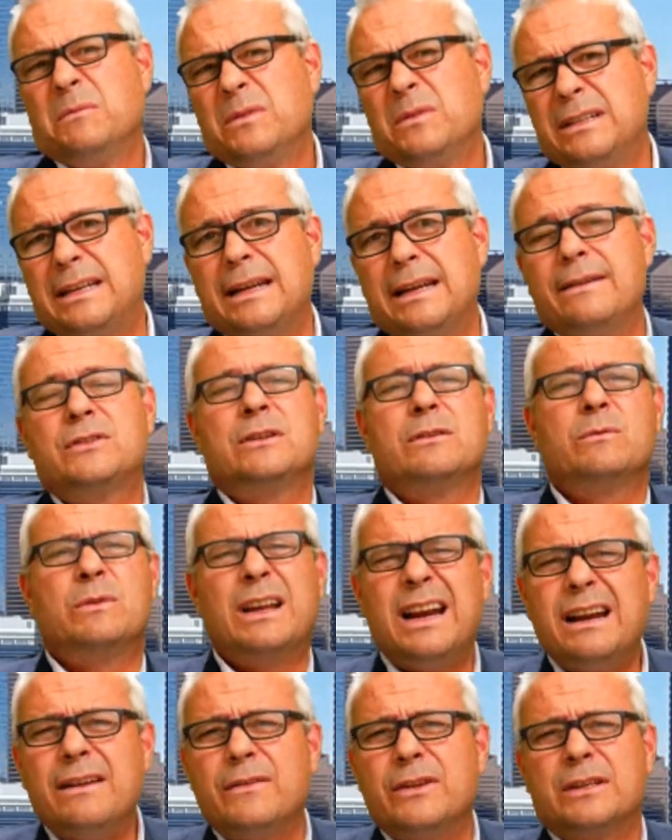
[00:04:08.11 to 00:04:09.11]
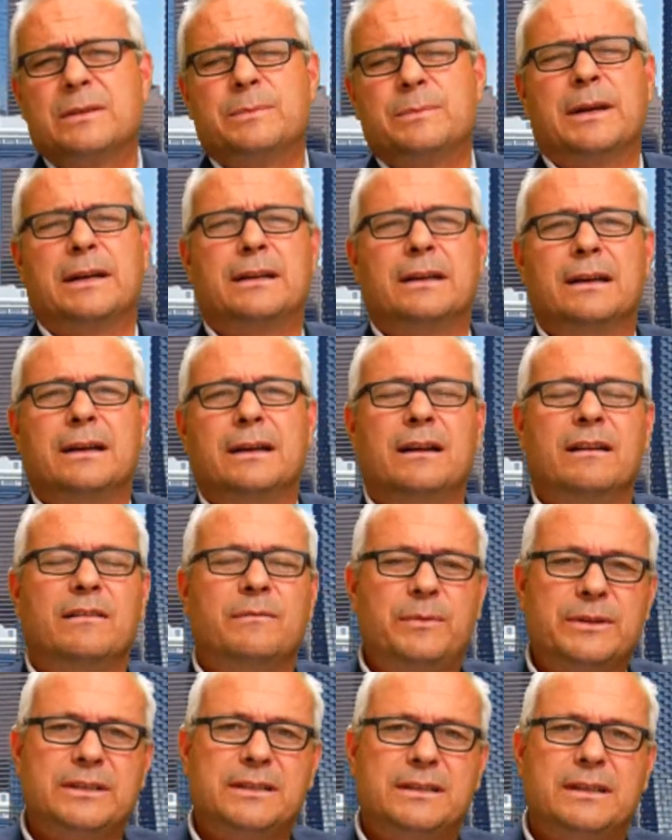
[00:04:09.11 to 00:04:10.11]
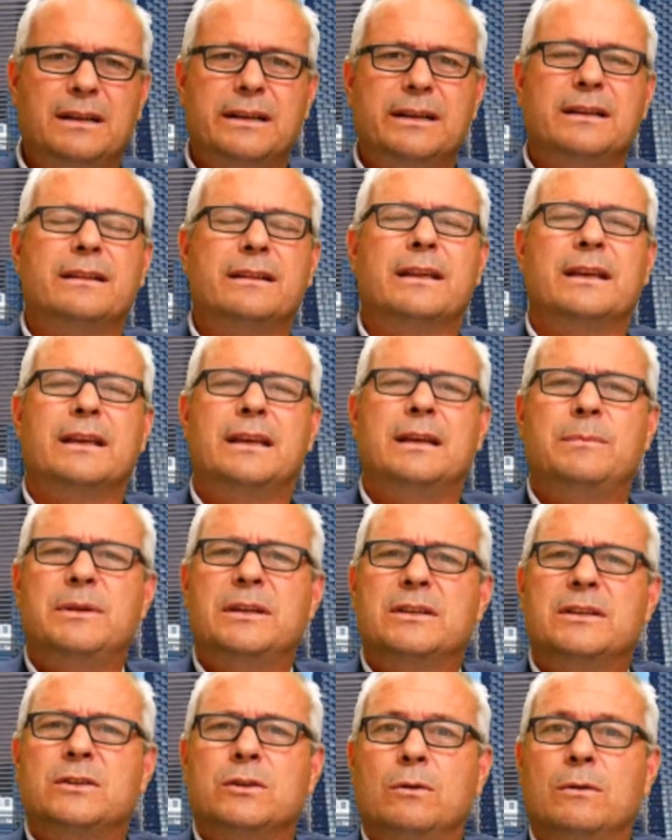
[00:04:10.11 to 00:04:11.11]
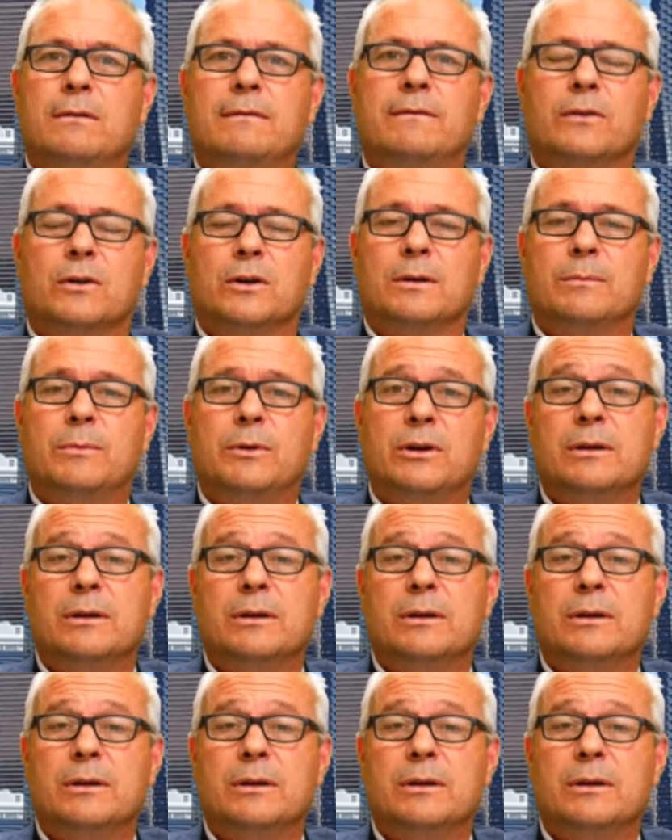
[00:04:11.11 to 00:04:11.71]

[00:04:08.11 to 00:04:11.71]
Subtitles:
Davison, we kind of expected it of, but still I didn't think he'd be so overt about it.